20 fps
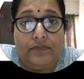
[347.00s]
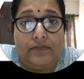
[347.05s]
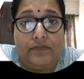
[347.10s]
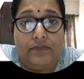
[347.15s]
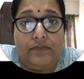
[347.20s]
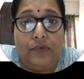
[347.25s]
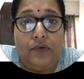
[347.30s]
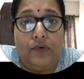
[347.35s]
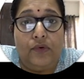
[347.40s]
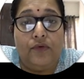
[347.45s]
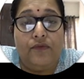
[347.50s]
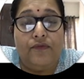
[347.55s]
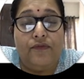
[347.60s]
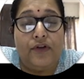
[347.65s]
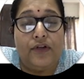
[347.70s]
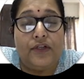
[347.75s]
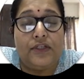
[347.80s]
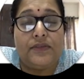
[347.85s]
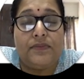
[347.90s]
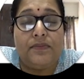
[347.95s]
You look
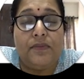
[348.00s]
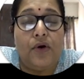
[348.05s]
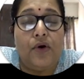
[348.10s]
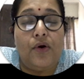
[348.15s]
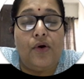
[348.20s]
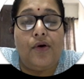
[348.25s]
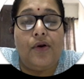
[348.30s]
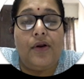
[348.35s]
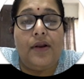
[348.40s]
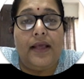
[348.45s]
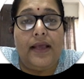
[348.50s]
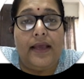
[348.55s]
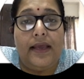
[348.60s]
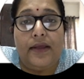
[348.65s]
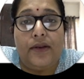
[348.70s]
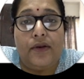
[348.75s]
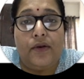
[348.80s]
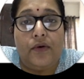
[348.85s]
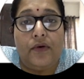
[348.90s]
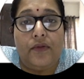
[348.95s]
for a small arrow